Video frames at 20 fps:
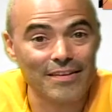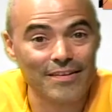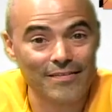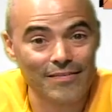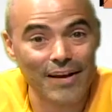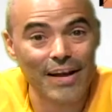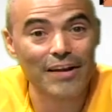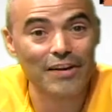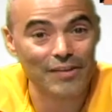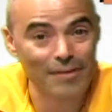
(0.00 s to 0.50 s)

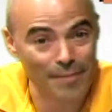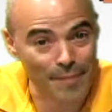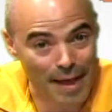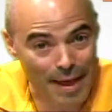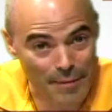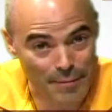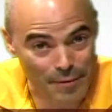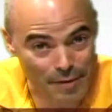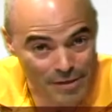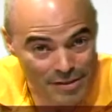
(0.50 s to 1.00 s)
regular
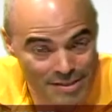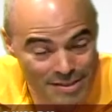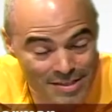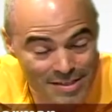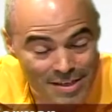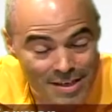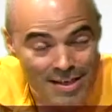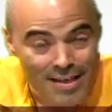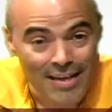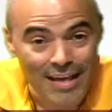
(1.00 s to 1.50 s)
MacBooks,
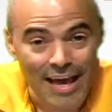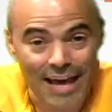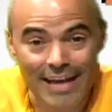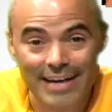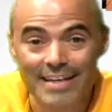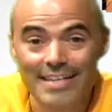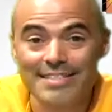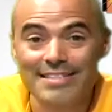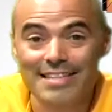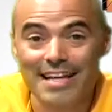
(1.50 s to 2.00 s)
and
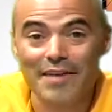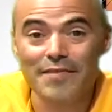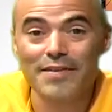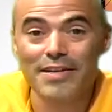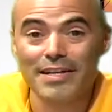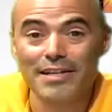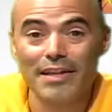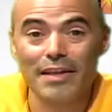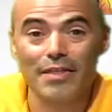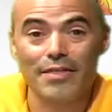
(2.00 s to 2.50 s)
it is
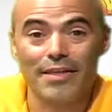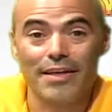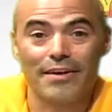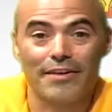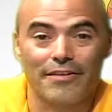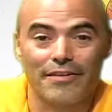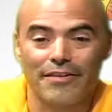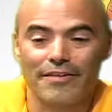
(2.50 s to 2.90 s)
definitely thinner.